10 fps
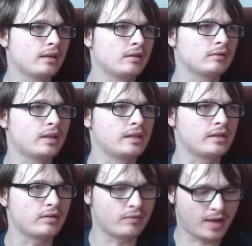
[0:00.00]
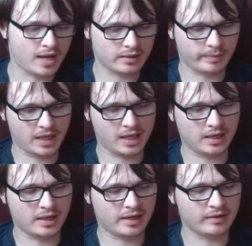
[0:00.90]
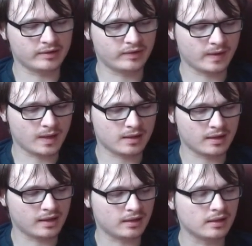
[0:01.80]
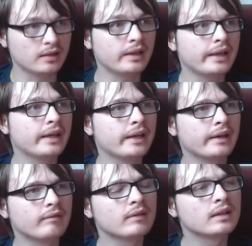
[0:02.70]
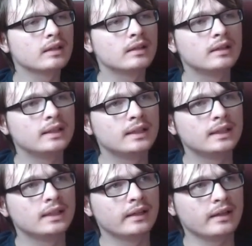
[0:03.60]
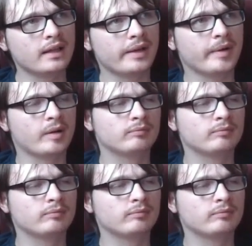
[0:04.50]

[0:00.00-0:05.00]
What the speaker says: Oh, I need to do @p. I always forget that. Clear. There we go.